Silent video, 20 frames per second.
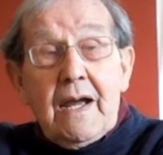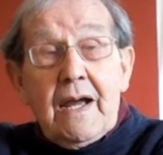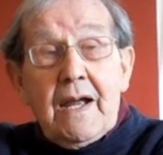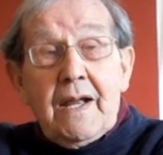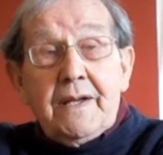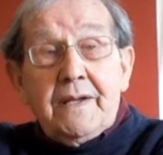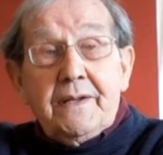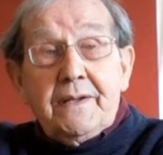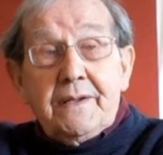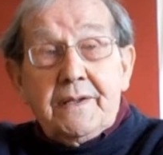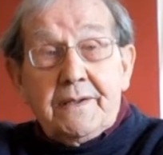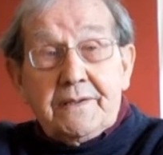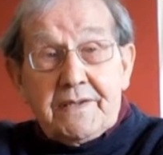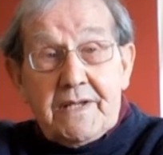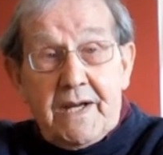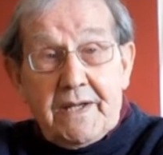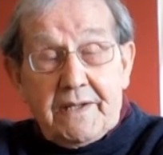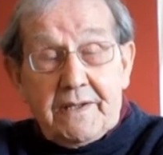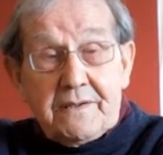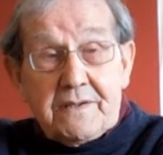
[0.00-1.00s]
and
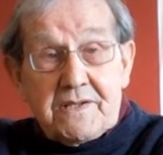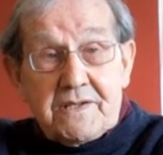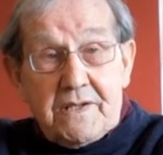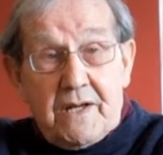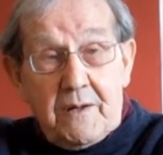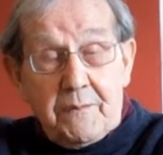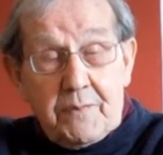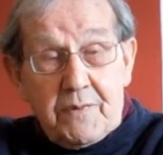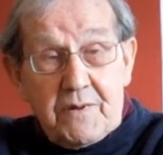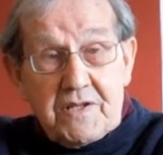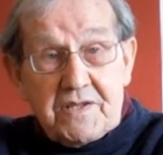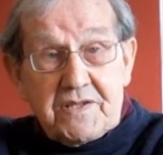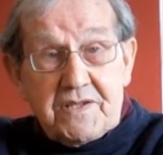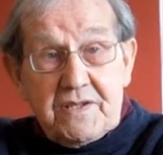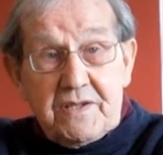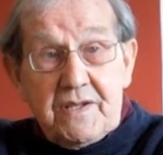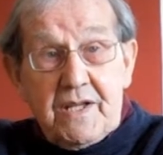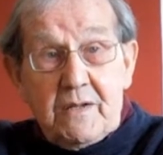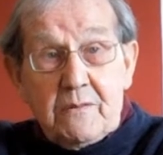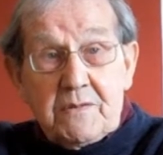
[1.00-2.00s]
taken to
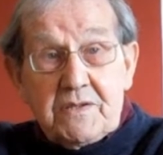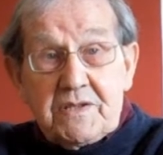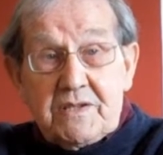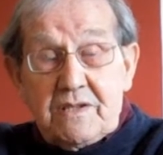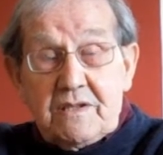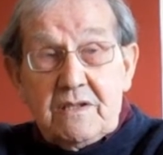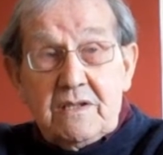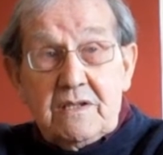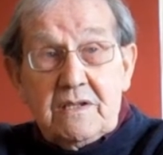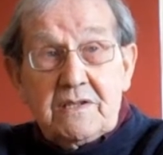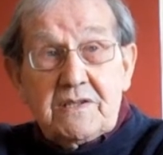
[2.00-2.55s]
Cyprus, and there was